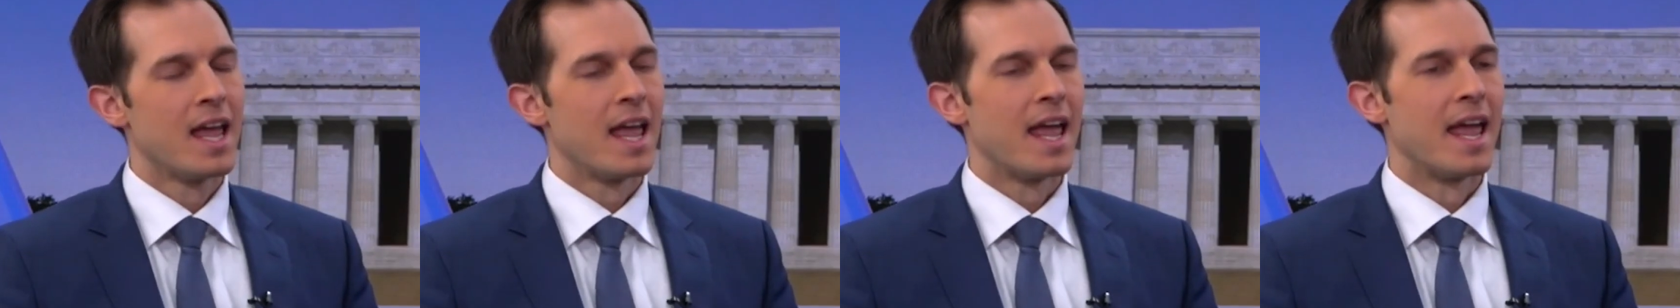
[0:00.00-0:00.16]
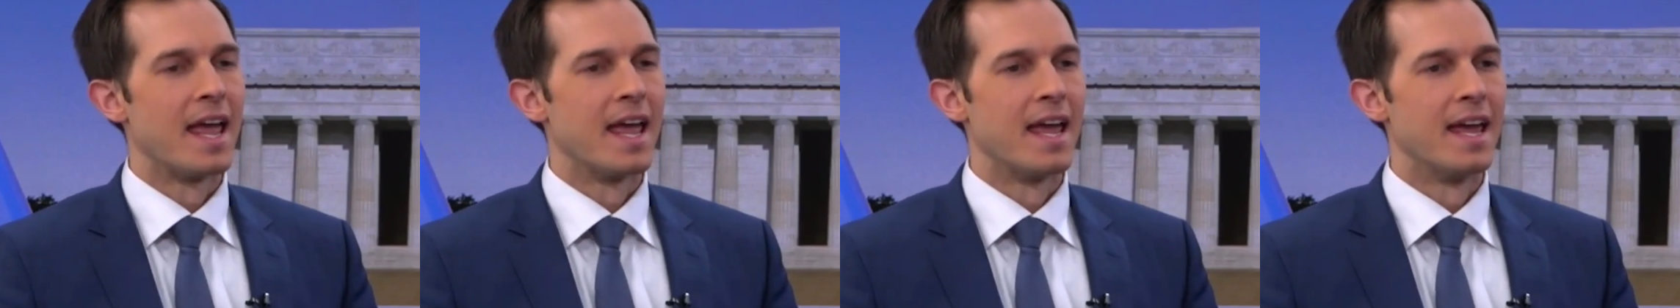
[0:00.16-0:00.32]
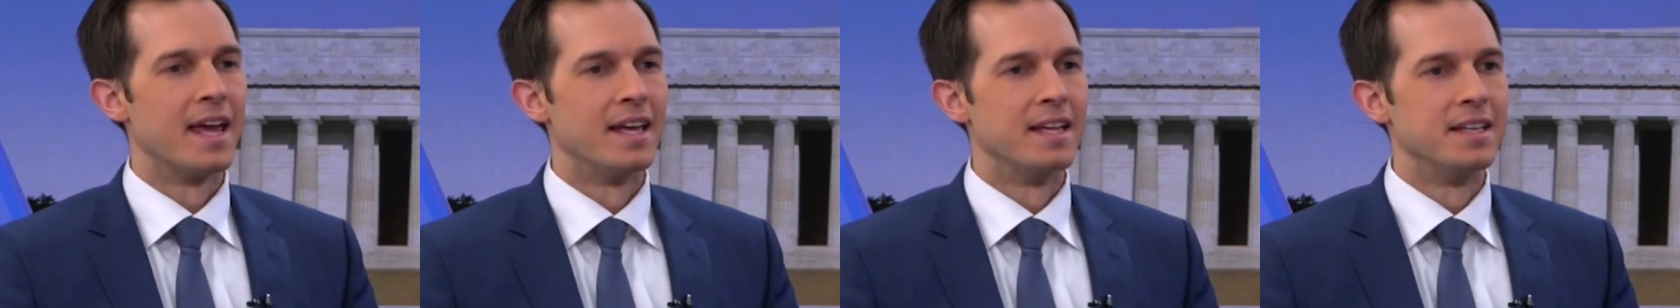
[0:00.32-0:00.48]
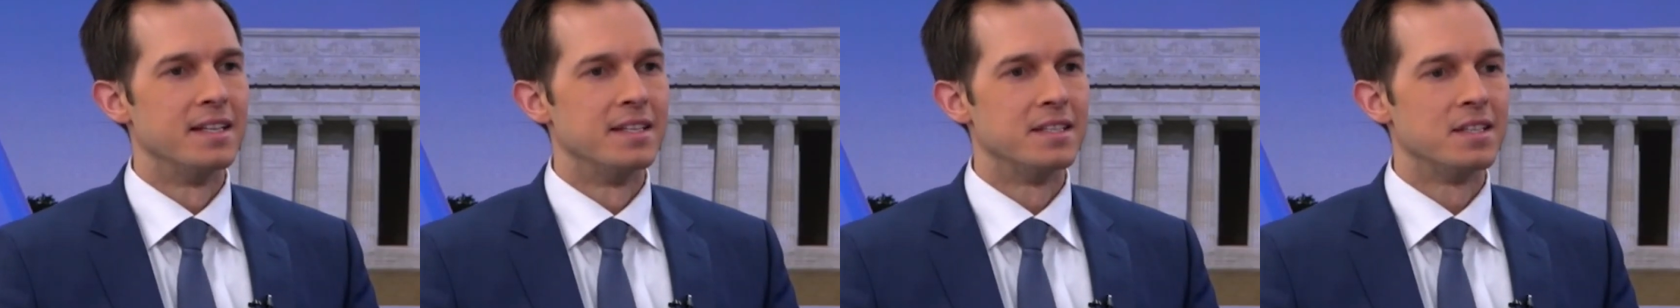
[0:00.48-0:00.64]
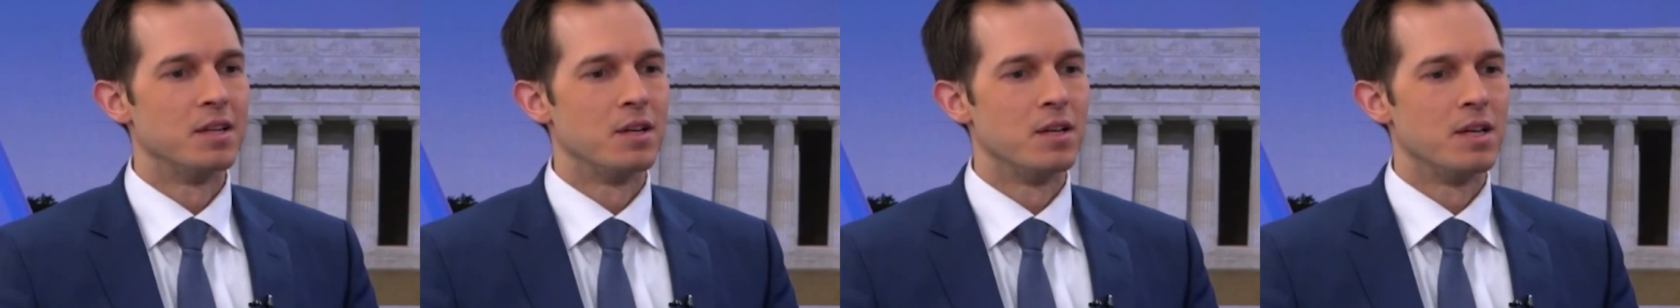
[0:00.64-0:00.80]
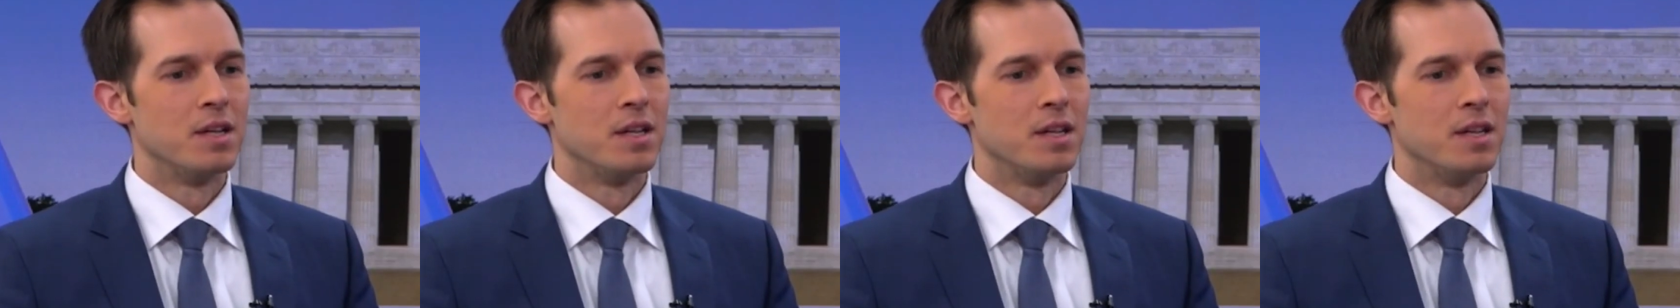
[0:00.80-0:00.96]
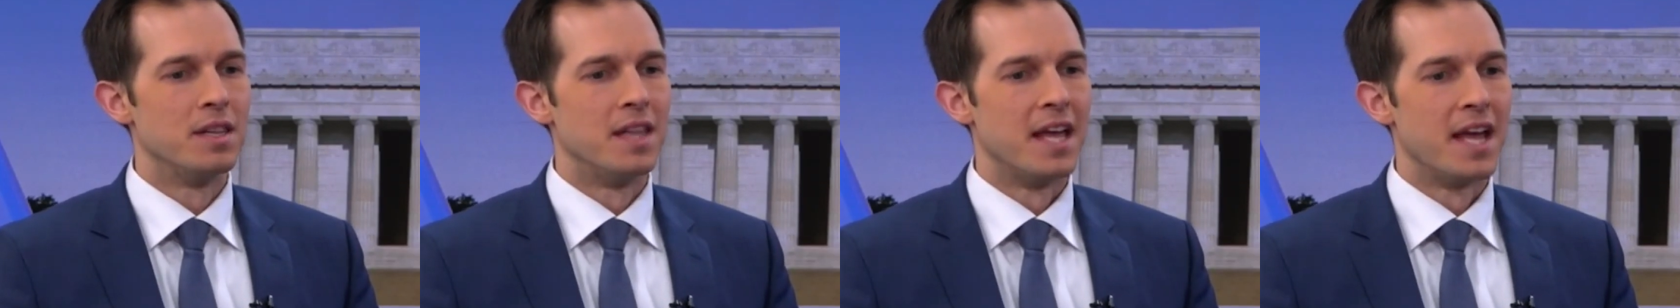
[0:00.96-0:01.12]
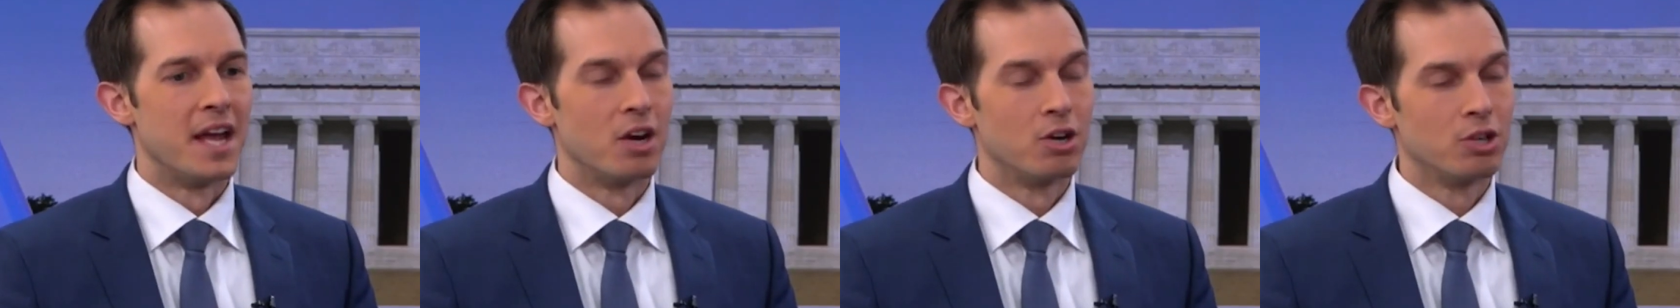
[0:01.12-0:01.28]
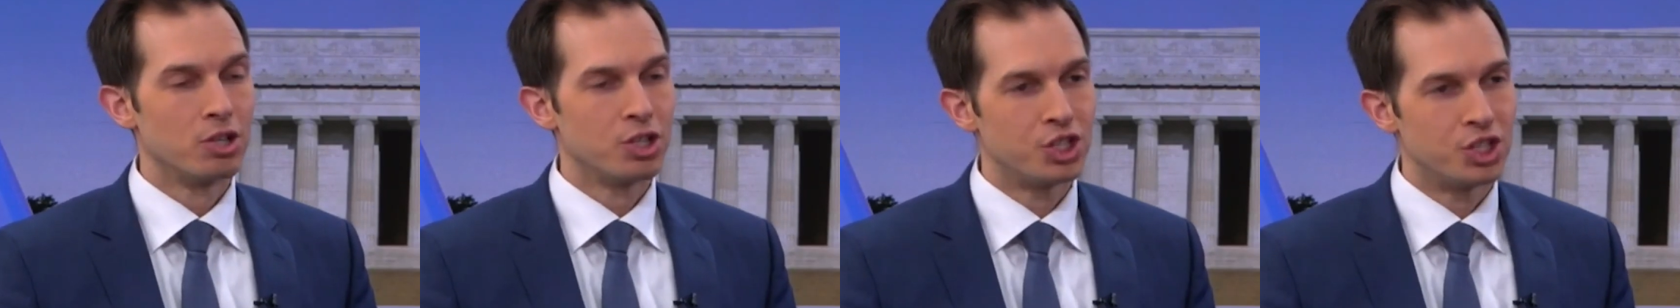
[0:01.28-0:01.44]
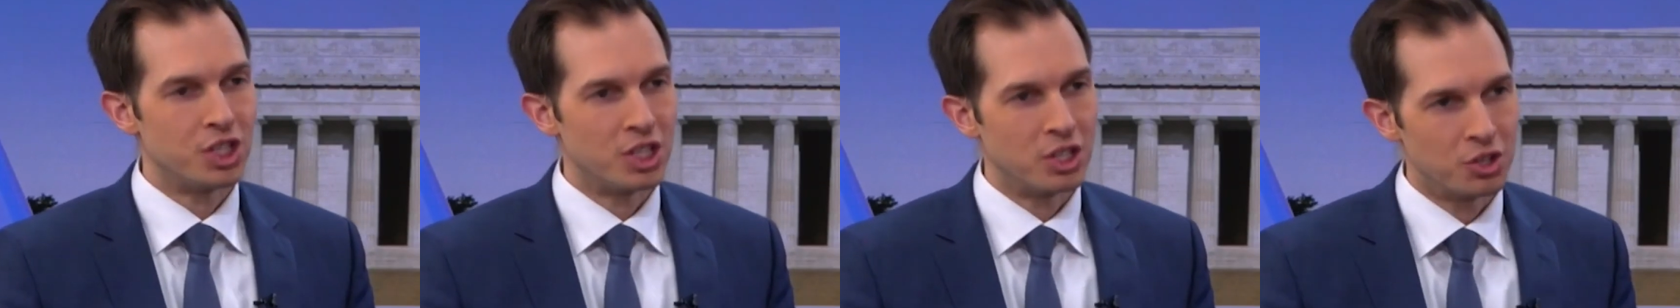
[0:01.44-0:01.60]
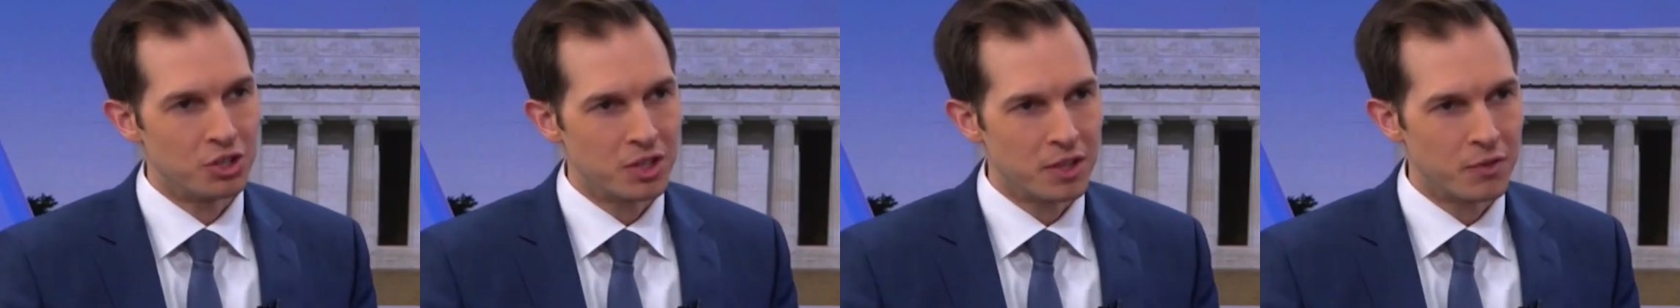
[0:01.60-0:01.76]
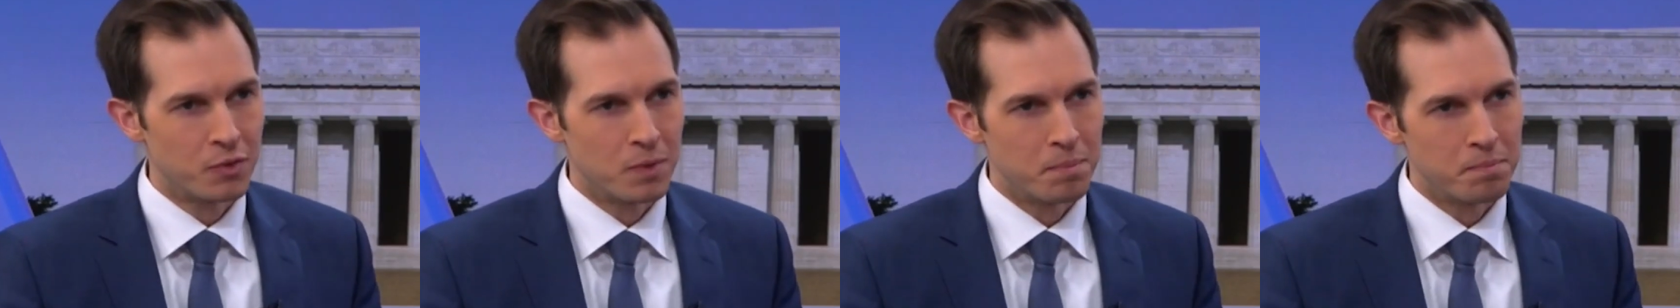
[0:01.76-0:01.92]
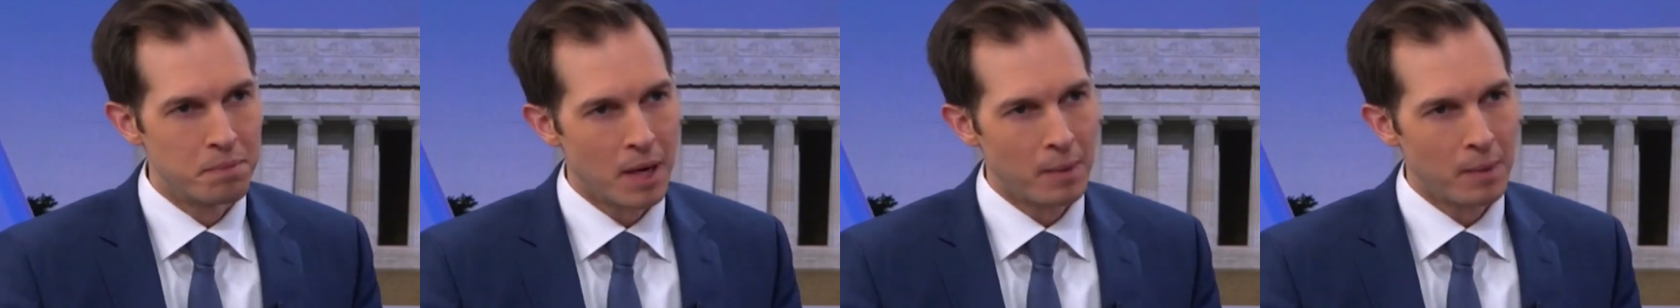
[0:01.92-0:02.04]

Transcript: and they are shielded from